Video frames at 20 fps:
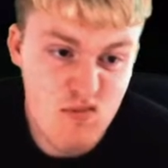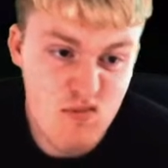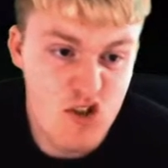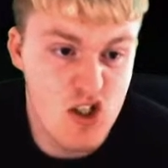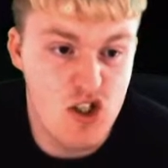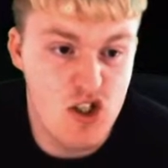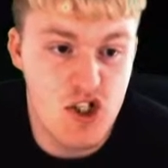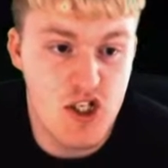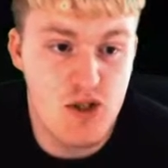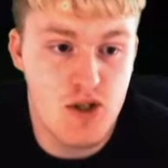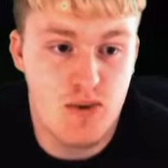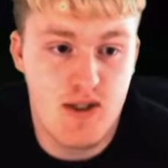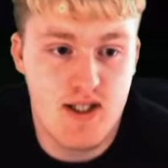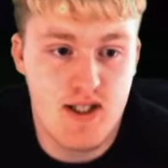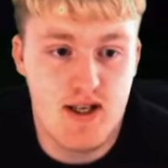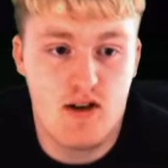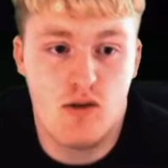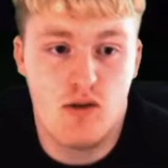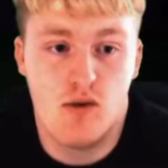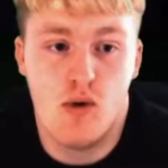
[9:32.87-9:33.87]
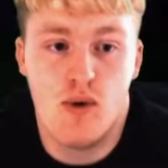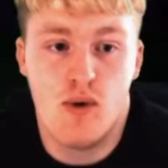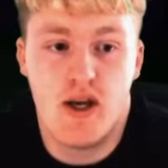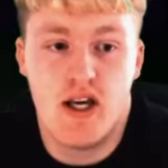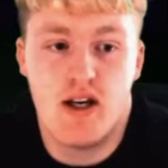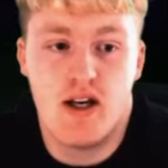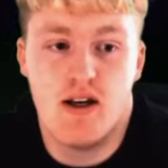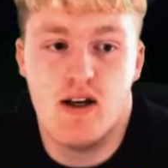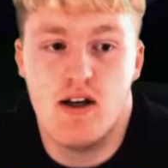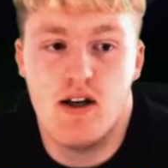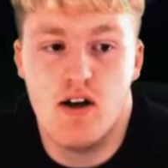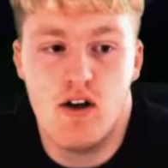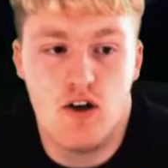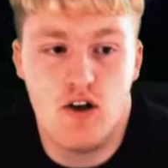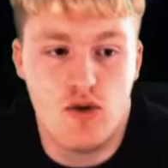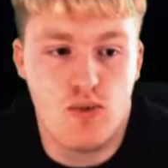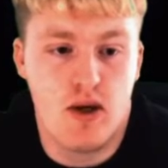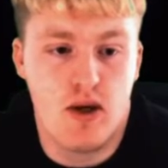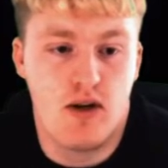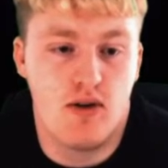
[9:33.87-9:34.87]
Genuinely terrible. We get
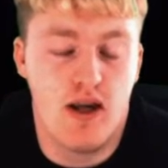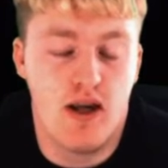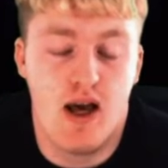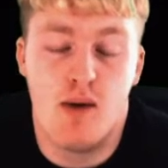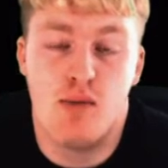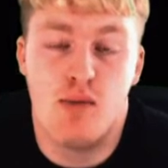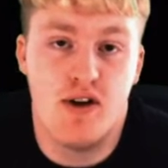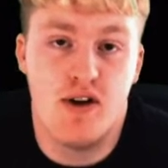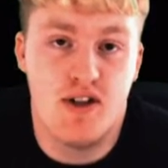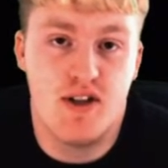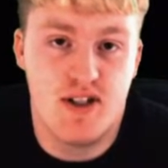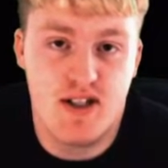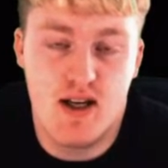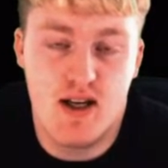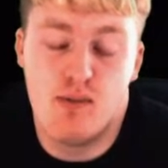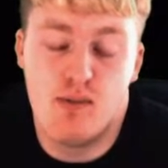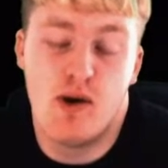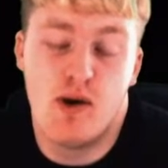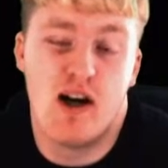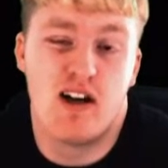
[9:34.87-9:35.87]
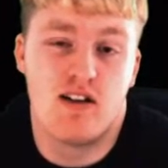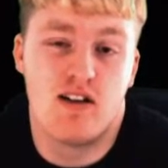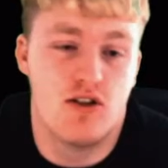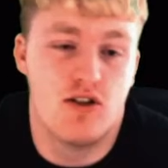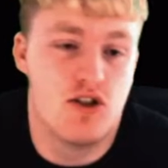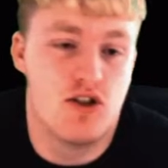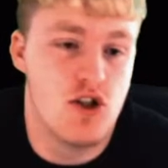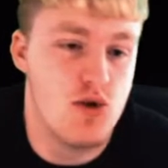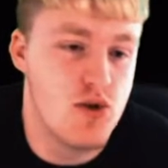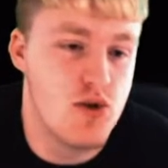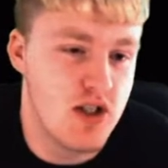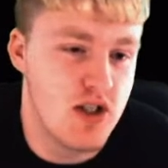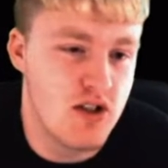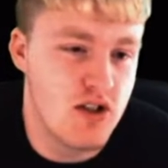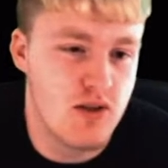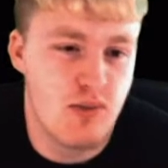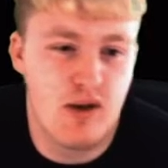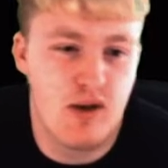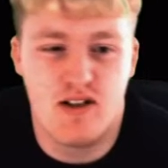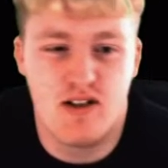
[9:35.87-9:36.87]
as well Kepa in the same pack, so 2 Chelsea
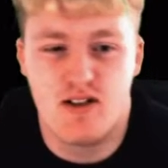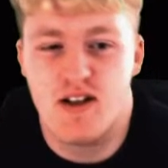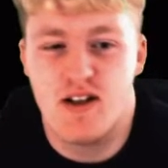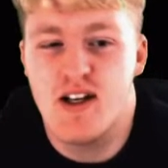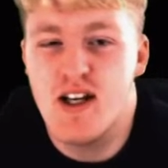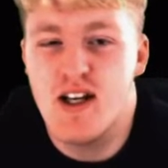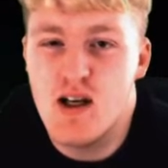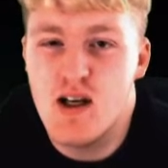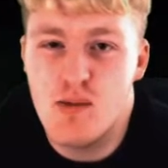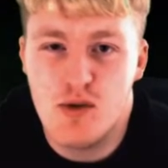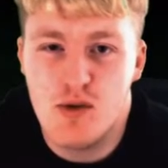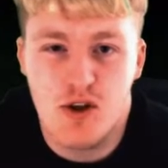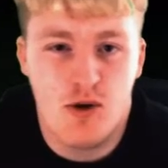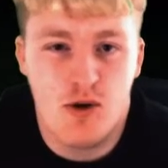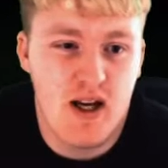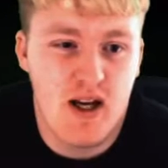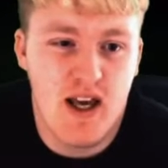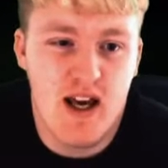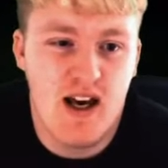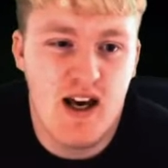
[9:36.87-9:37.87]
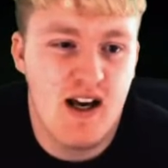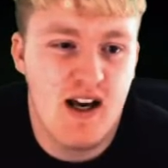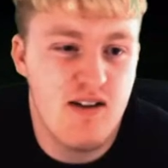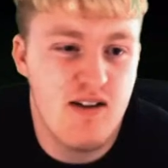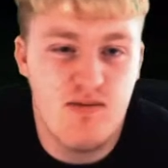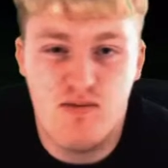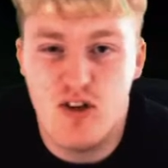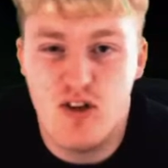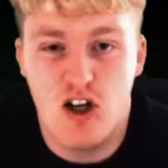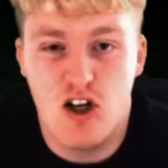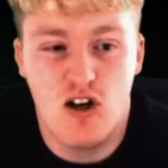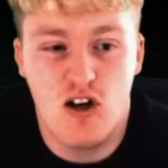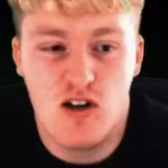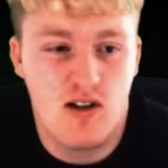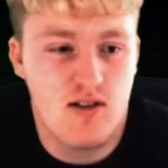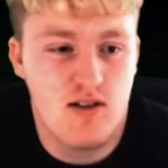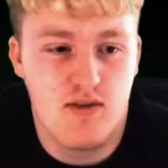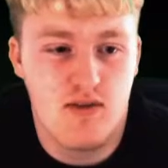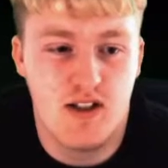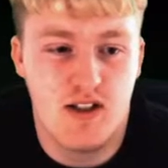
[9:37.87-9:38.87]
players. But do I care? No,
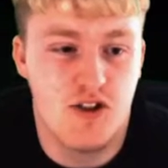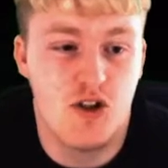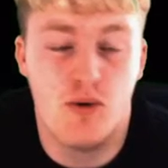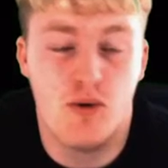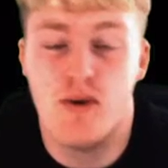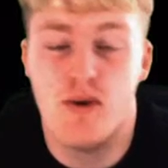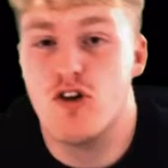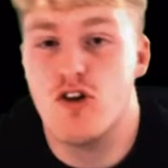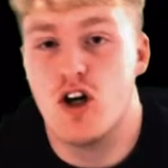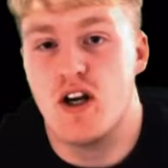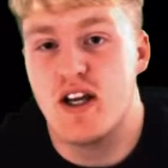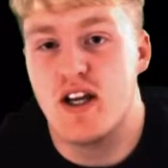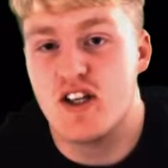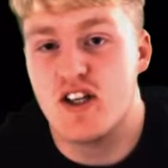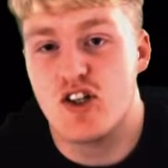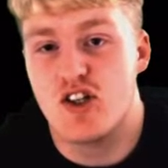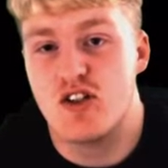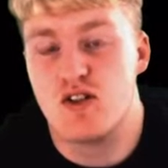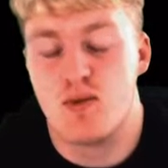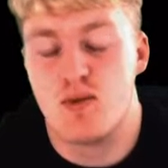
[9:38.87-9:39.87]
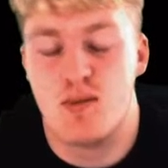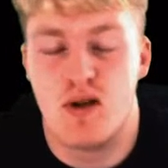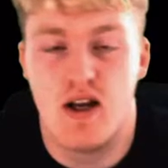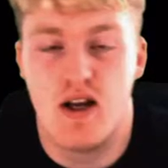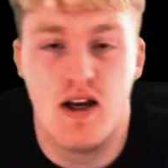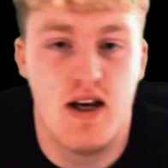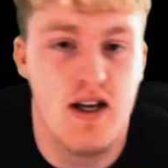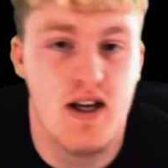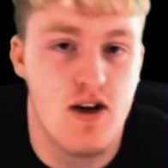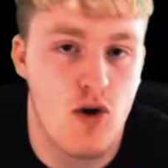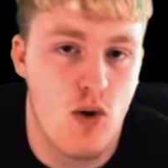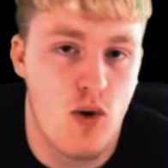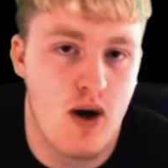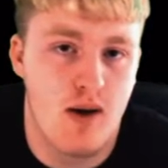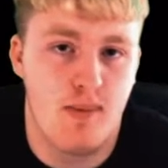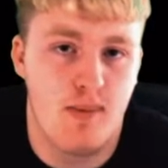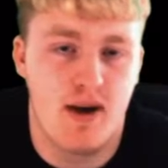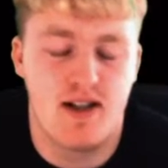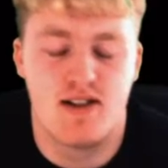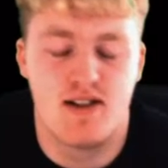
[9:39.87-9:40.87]
I really don't. We've even got an ex-Chelsea player in
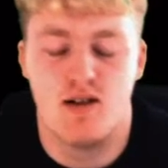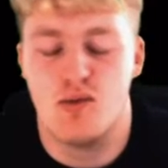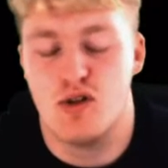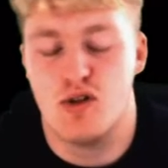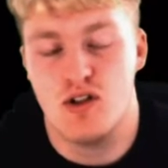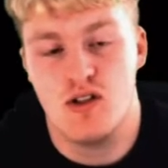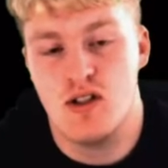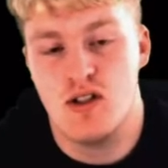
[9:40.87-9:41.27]
Juan Mata, but